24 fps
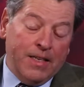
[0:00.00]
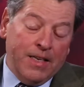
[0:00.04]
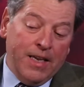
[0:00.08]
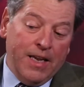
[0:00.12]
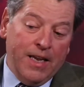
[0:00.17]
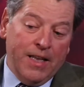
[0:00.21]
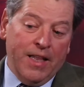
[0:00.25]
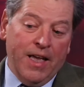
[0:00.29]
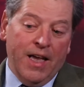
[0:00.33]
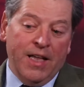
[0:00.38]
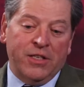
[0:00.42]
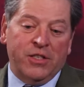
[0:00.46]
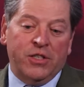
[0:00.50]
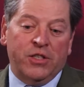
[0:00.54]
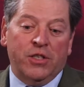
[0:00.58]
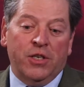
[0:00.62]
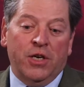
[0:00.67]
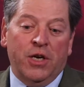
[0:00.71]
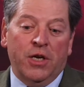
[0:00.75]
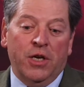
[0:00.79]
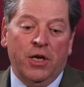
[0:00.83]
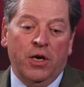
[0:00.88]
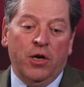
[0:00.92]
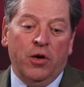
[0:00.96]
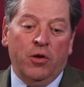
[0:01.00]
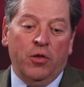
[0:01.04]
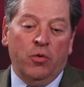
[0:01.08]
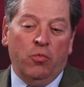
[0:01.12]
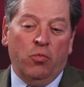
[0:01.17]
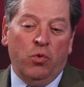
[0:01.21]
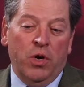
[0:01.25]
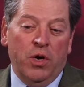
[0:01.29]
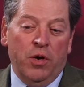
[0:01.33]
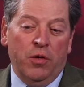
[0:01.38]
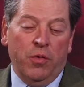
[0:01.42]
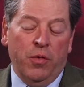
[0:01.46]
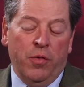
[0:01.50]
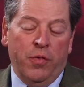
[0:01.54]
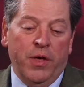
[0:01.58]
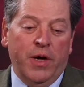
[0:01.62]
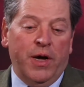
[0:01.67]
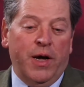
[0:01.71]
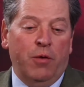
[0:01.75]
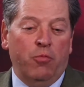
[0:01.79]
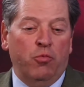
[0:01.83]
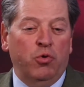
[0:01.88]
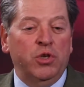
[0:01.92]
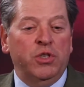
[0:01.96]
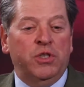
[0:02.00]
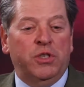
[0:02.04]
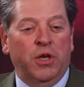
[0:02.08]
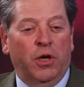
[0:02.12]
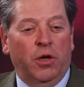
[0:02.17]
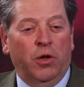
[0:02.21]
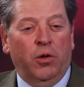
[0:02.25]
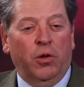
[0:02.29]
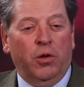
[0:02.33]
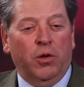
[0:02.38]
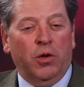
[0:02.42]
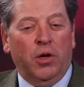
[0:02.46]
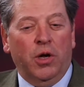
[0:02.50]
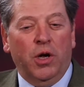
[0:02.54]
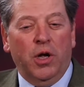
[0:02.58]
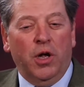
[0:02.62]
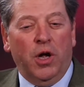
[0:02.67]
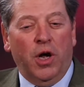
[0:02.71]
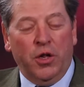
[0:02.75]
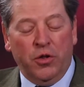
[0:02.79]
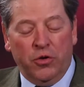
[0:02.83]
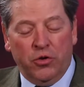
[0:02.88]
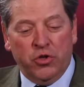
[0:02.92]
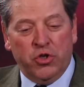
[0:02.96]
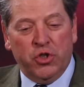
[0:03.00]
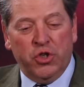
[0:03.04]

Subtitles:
And that's, you know, the one other thing I would tell other